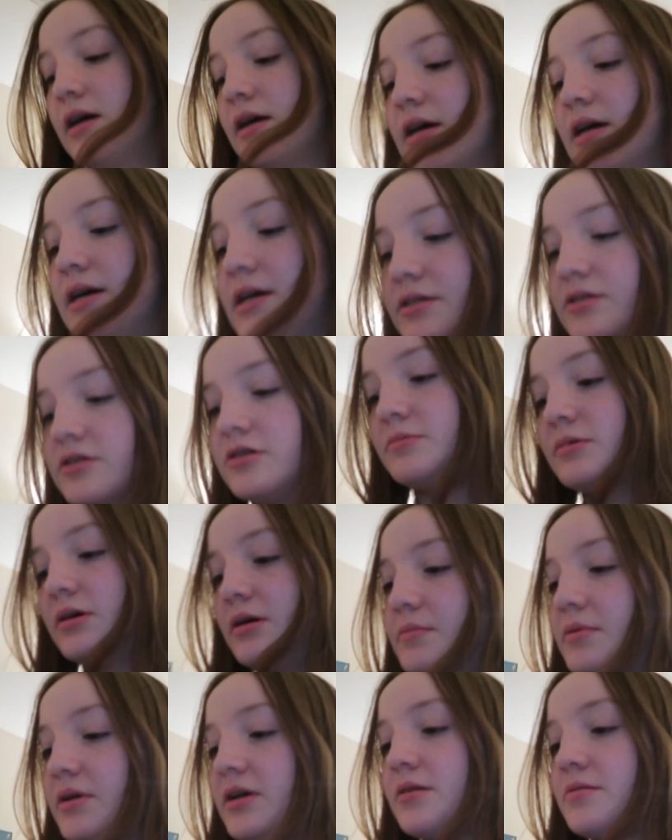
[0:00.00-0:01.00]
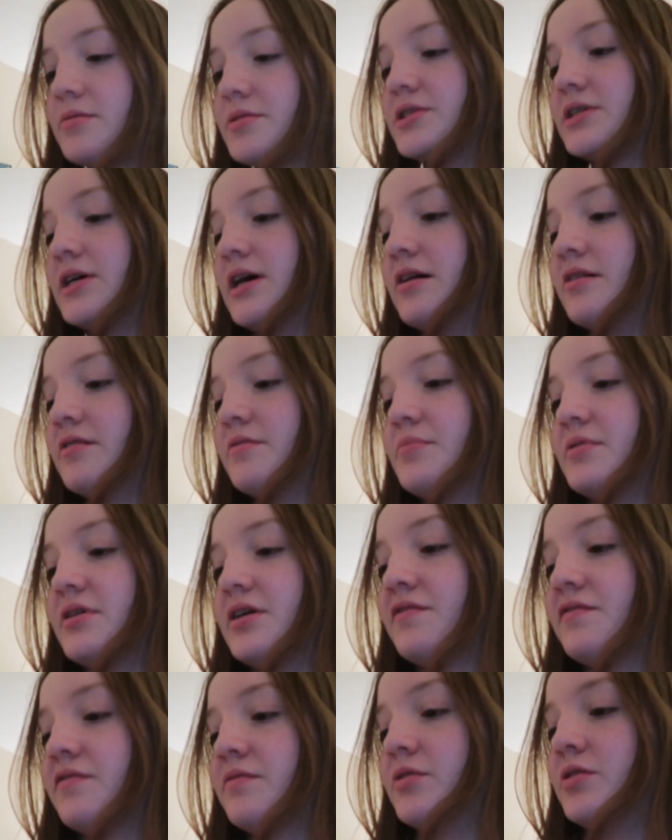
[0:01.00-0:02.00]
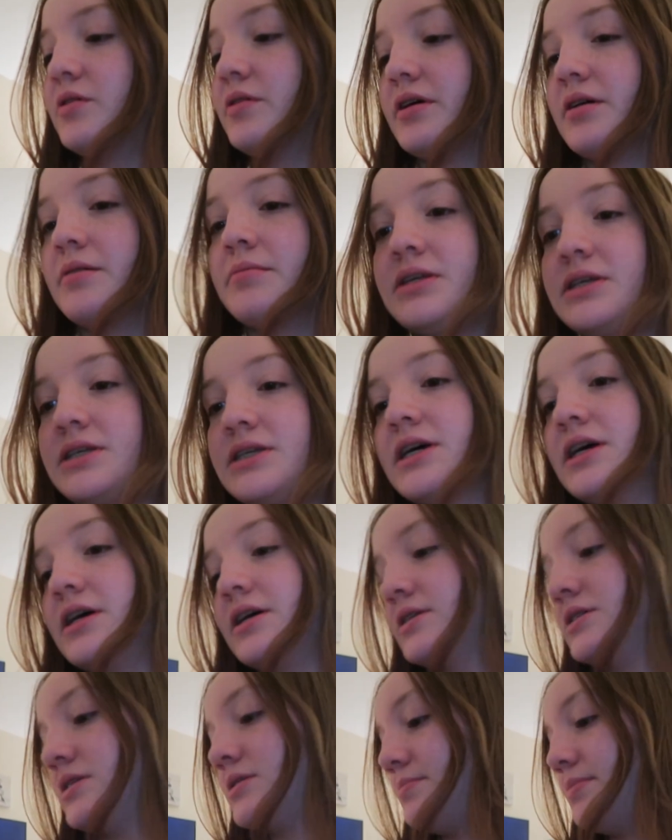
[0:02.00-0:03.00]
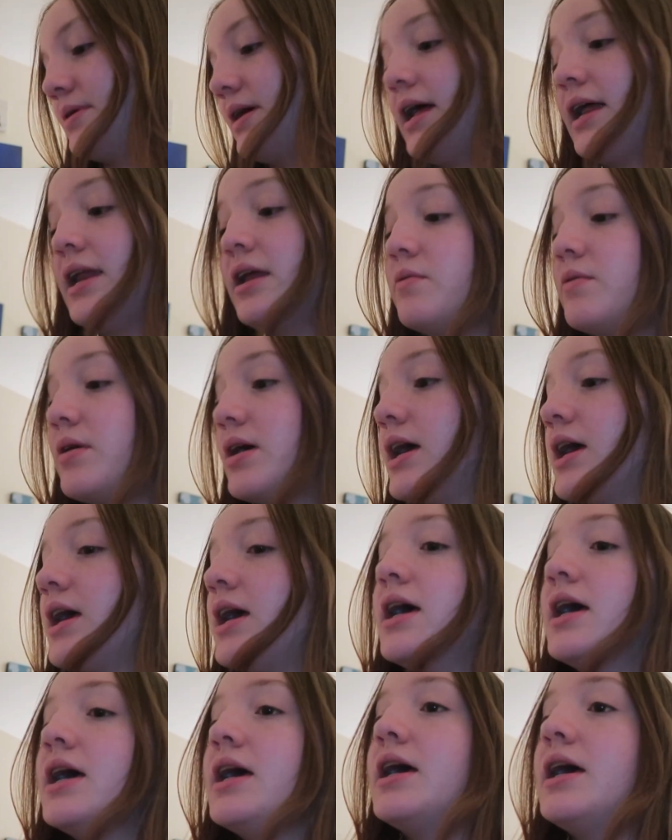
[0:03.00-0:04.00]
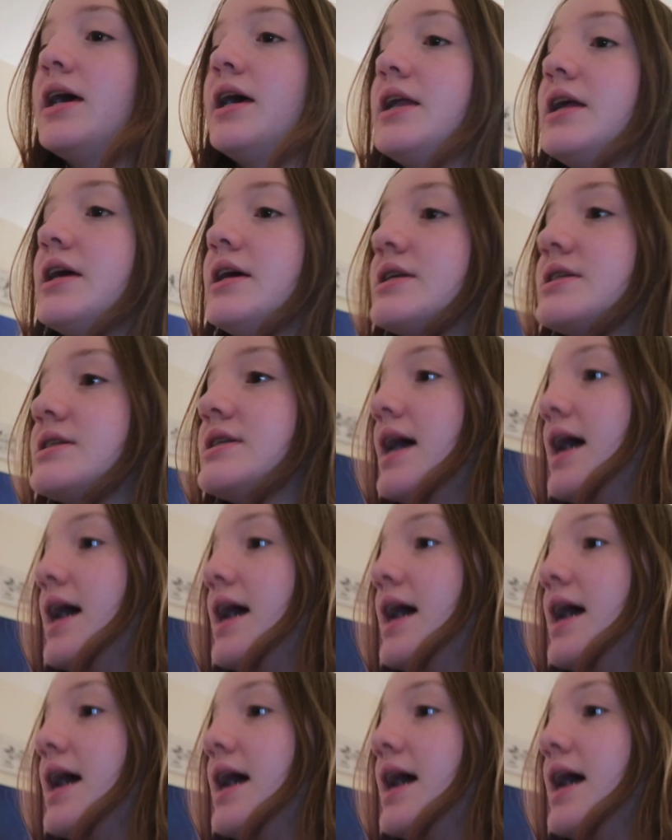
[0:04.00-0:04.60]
guys, don't mind me, I'm just out of breath from going up the stairs. But anyway, it is